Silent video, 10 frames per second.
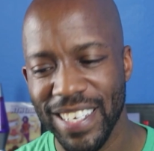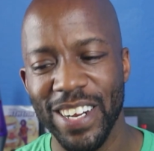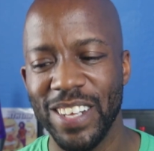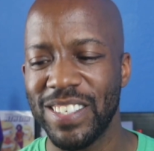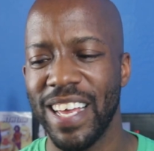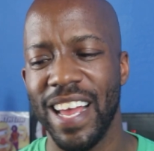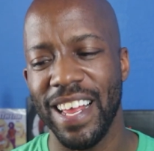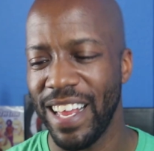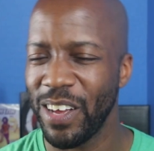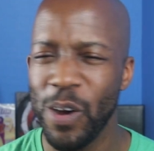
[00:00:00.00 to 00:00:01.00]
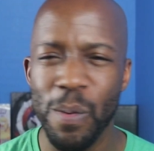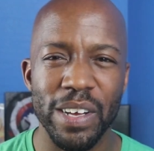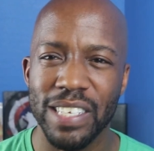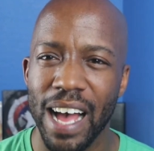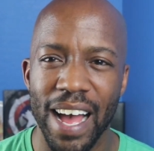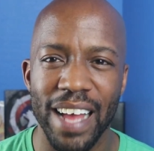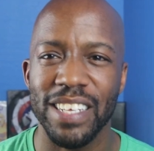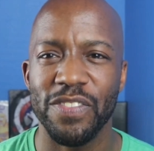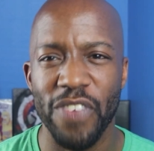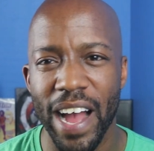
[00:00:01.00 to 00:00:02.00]
You know what I'm saying? Like, Gooba is hot.
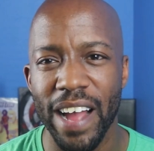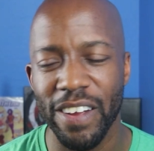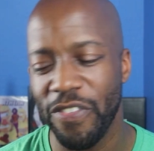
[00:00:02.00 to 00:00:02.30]
It's fire.